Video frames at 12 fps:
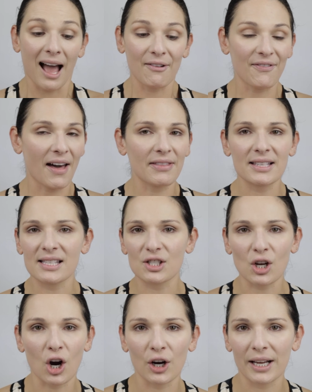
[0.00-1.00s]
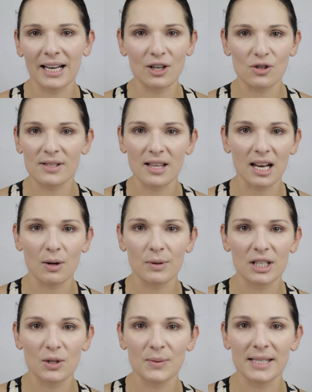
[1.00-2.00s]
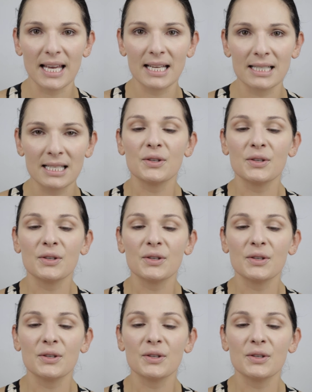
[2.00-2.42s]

I found this at Target and I just thought I would use it.